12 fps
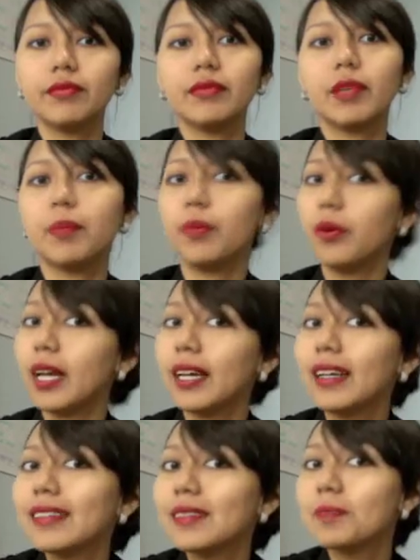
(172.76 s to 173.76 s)
The book
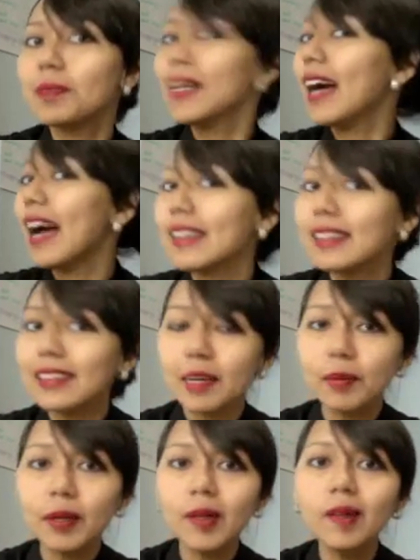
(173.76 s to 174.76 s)
is behind the
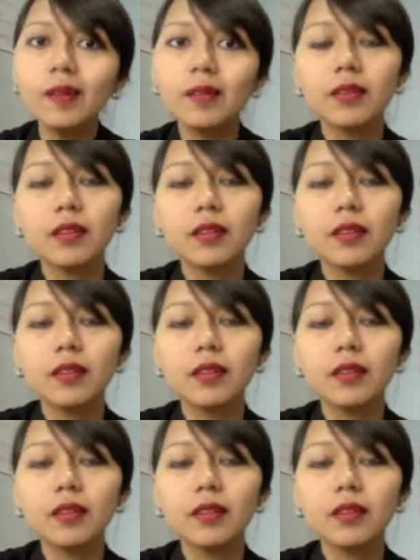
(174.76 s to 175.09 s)
table.